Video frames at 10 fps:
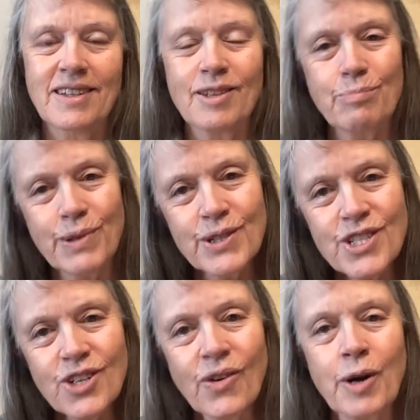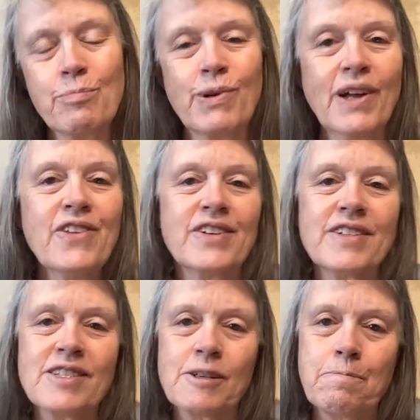The birds are our
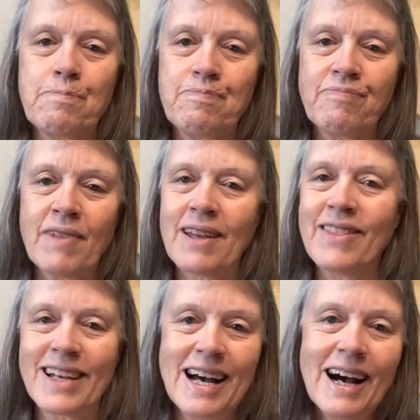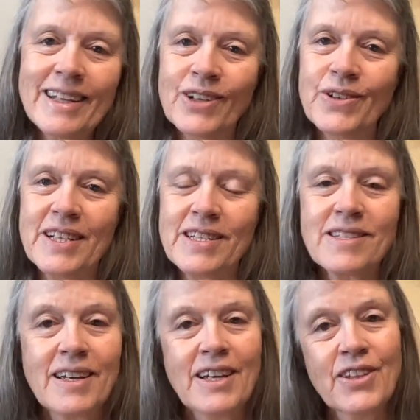brothers. The
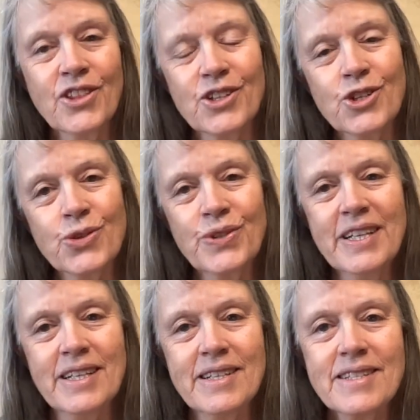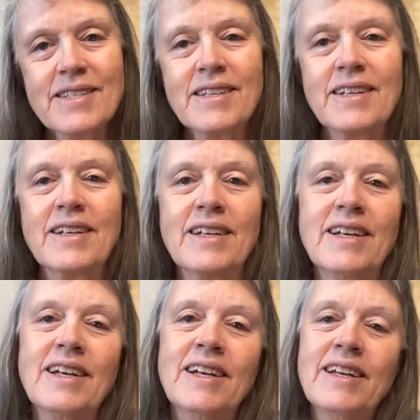coyotes, the trees.
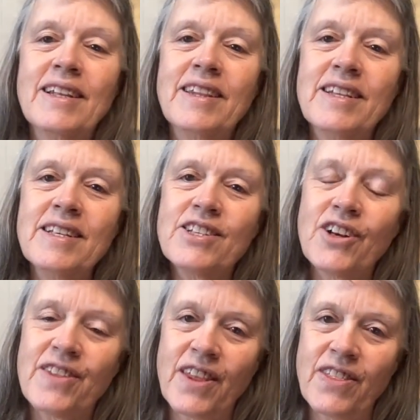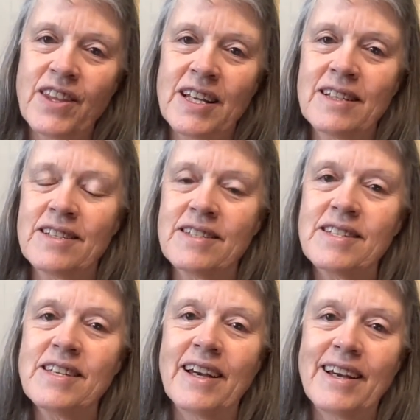These are the
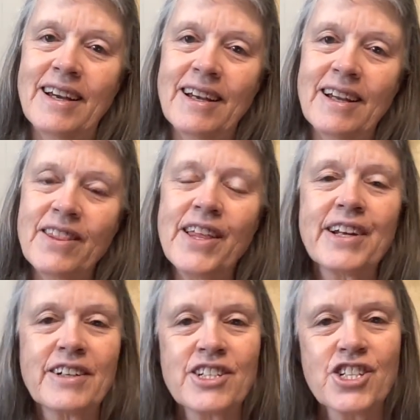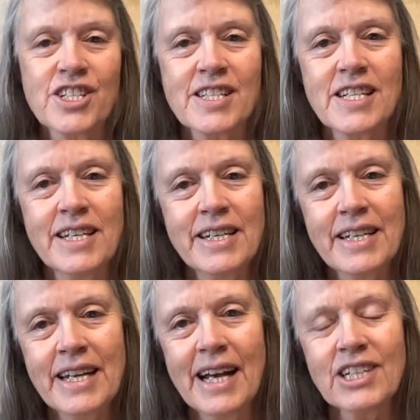things that are just
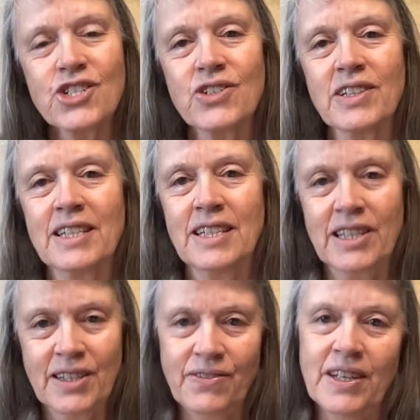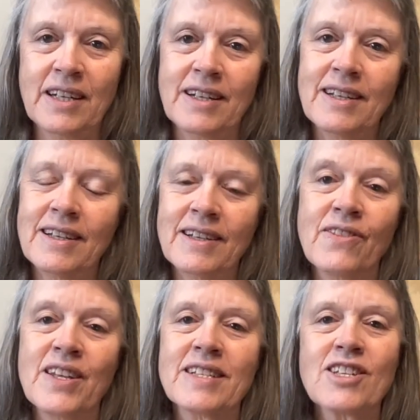naturally living
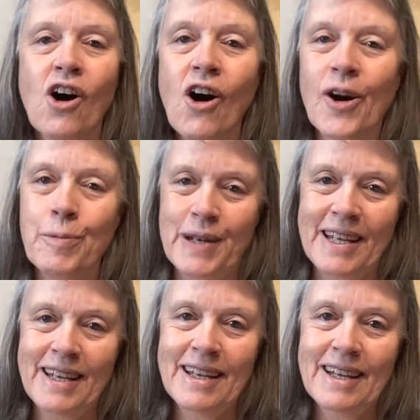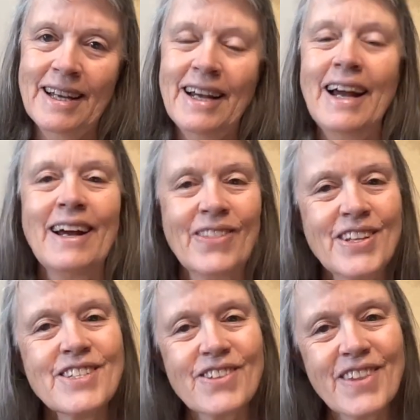in this harmony. And
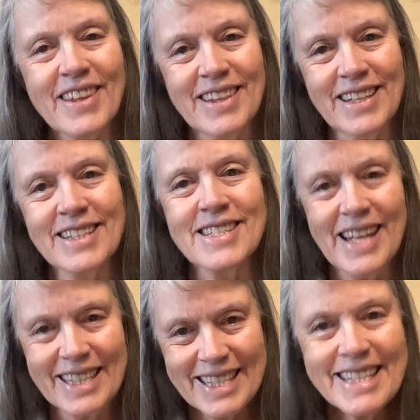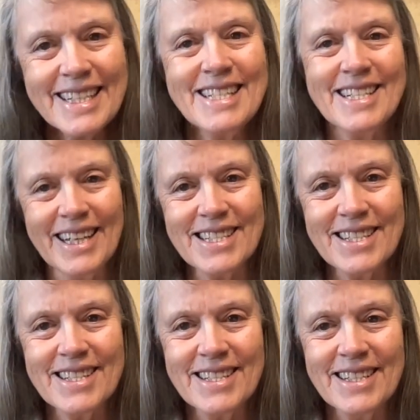these are the things that teach
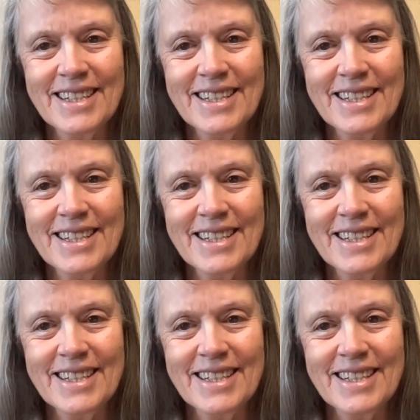us